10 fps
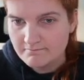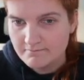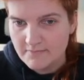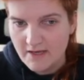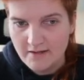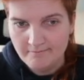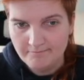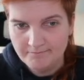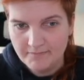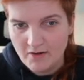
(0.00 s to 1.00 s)
Yep,
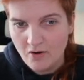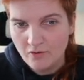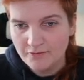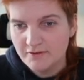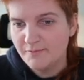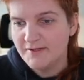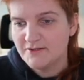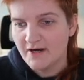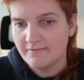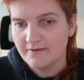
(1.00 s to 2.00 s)
all UDP
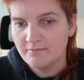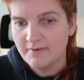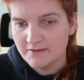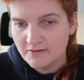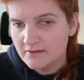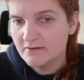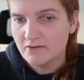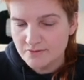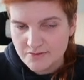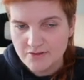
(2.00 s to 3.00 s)
traffic. But you can
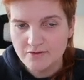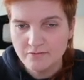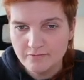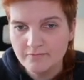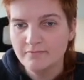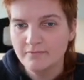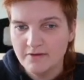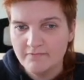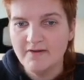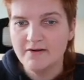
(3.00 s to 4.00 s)
also
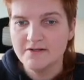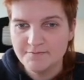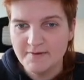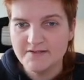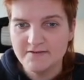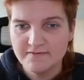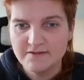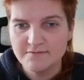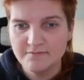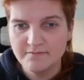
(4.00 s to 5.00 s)
be very specific.
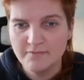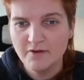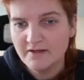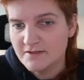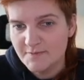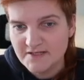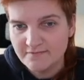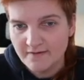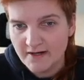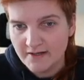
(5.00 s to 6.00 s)
You can
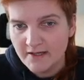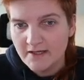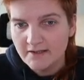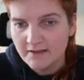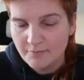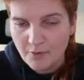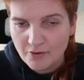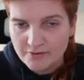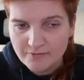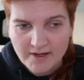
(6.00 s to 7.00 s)
specify the
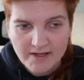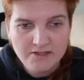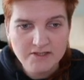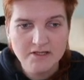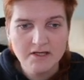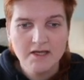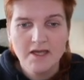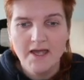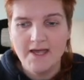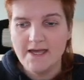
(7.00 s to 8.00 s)
port range,
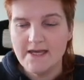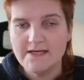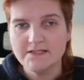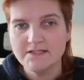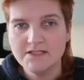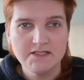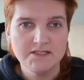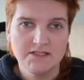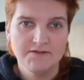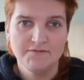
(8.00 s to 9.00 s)
and
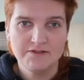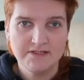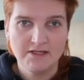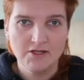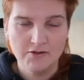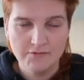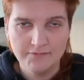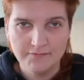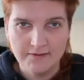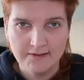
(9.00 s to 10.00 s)
just for sake of
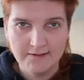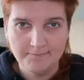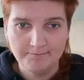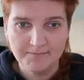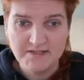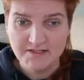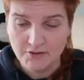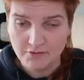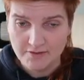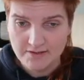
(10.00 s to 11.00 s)

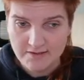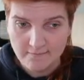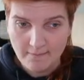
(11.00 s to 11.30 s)
security.